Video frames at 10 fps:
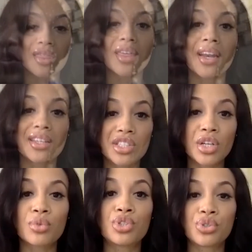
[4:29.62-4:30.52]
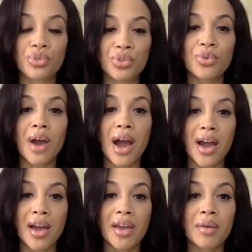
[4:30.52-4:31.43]
That is so true.
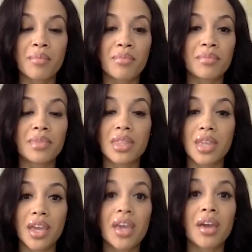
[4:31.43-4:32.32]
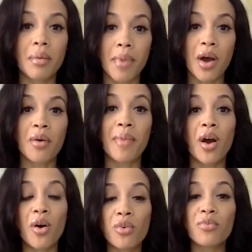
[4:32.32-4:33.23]
I am thinking about
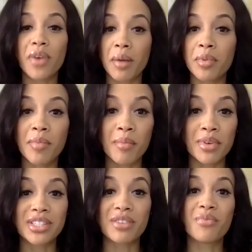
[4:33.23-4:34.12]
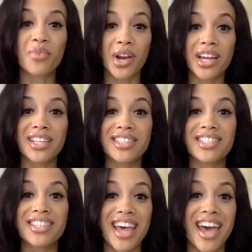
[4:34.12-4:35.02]
my own family members and friends
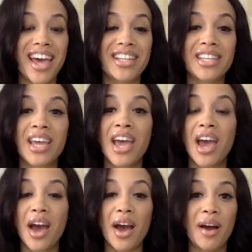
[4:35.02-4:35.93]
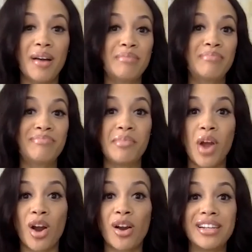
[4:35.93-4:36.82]
that
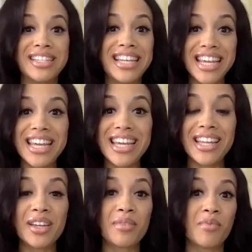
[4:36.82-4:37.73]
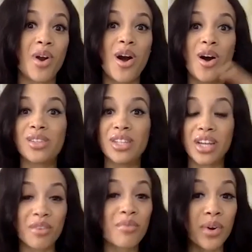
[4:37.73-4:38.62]
are in need. We're all
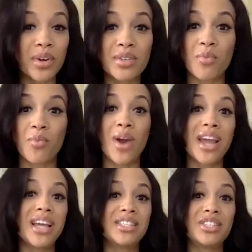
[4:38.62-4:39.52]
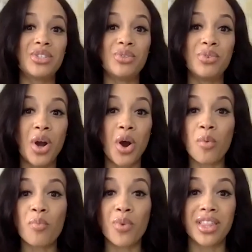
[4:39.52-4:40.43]
looking for ways to
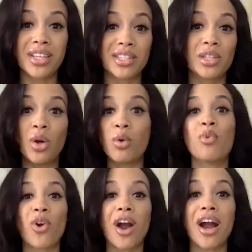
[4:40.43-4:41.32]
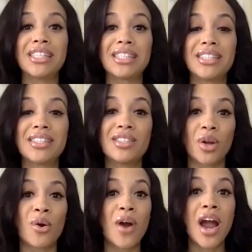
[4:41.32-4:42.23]
cope with this global crisis.
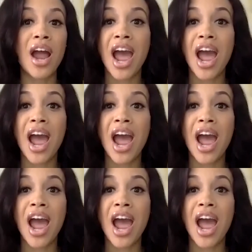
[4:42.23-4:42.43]
So